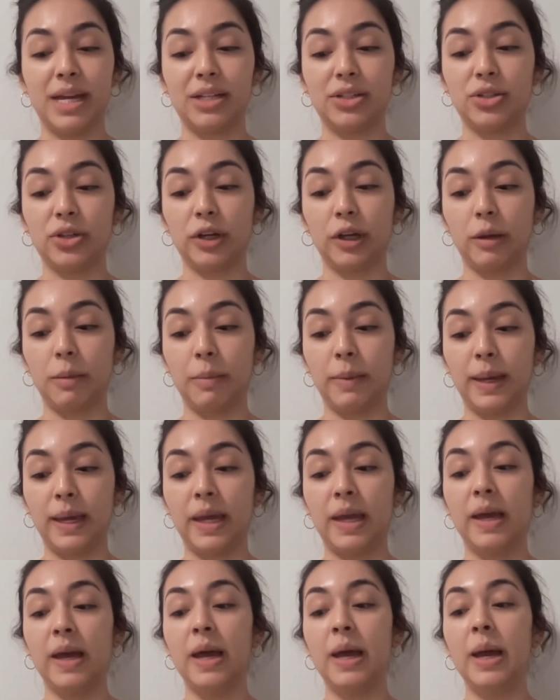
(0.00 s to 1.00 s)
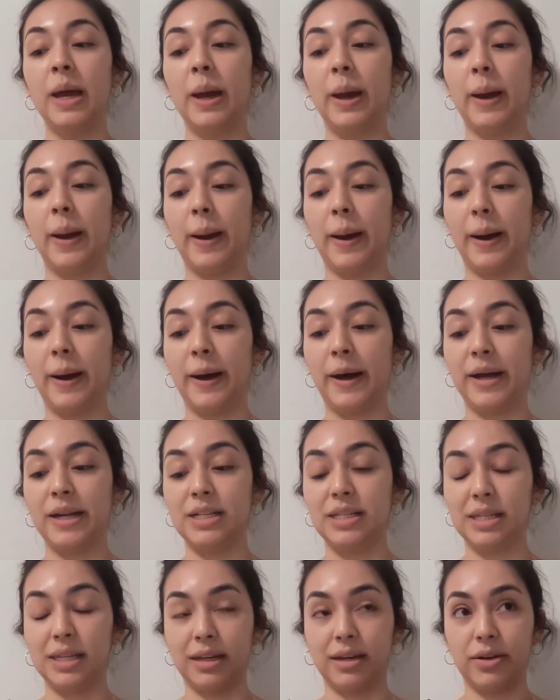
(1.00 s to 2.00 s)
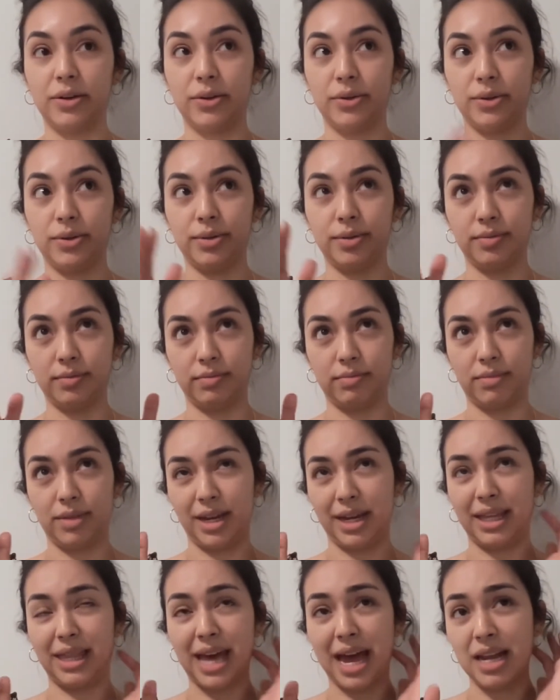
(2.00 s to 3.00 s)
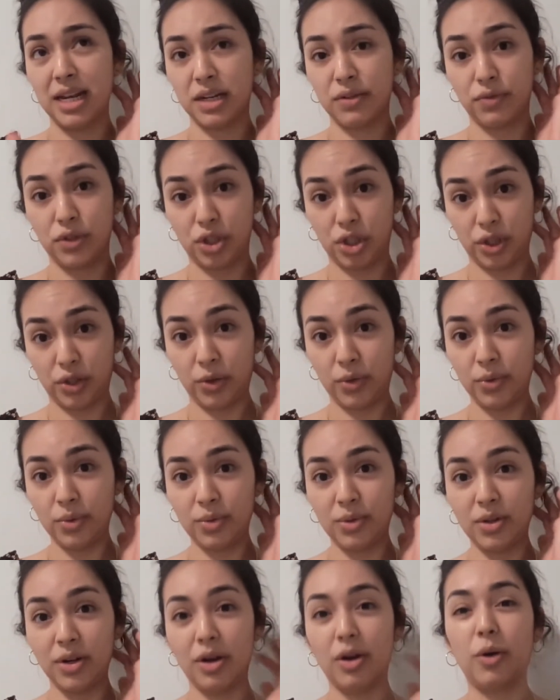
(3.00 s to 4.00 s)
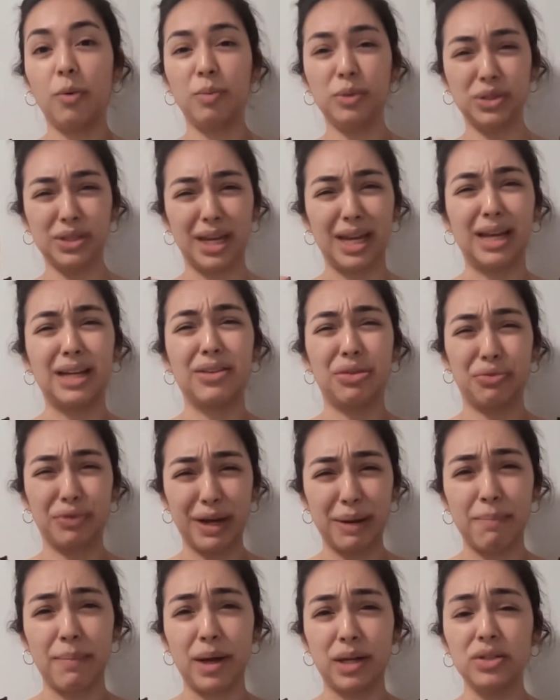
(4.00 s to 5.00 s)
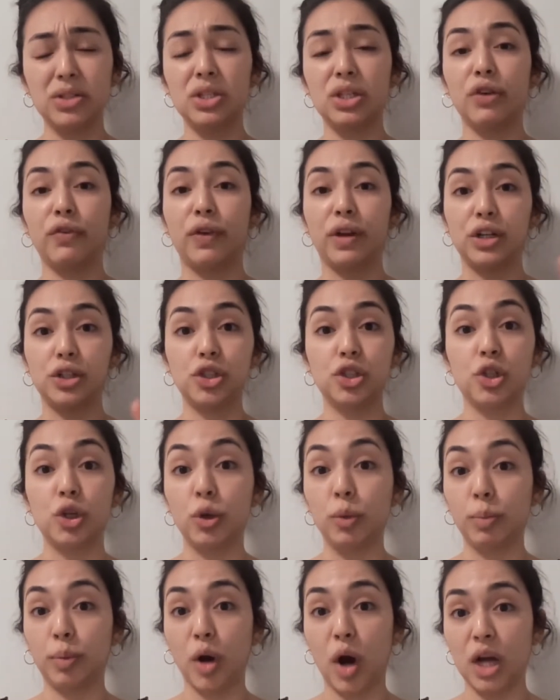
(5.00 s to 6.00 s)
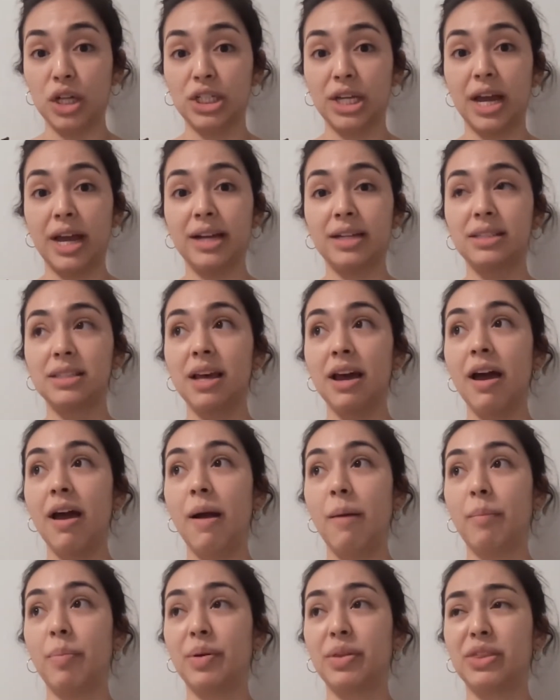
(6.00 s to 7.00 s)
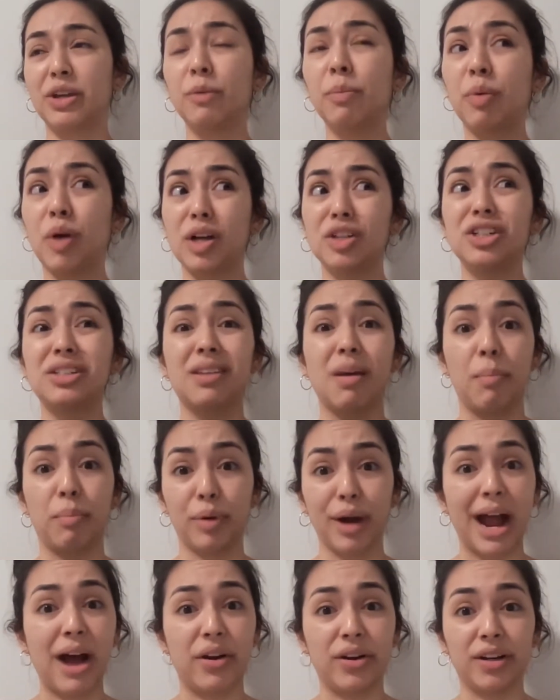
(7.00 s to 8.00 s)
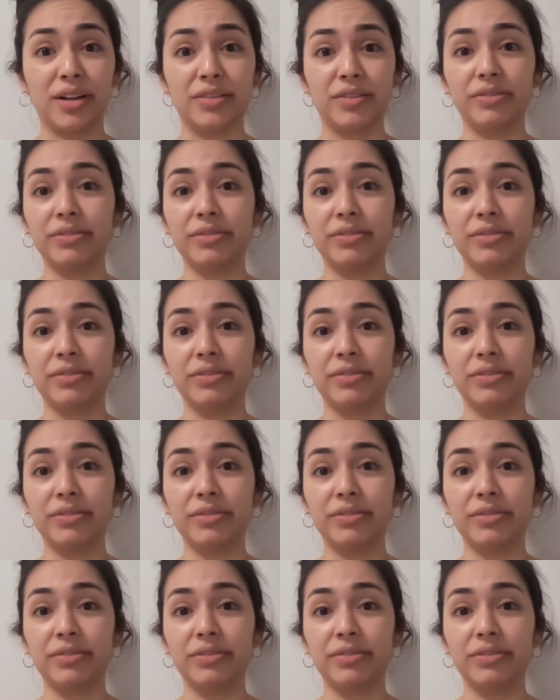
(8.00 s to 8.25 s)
took me until like the end of June, almost like 3 months to finish 2 projects, but they're projects I'm proud of.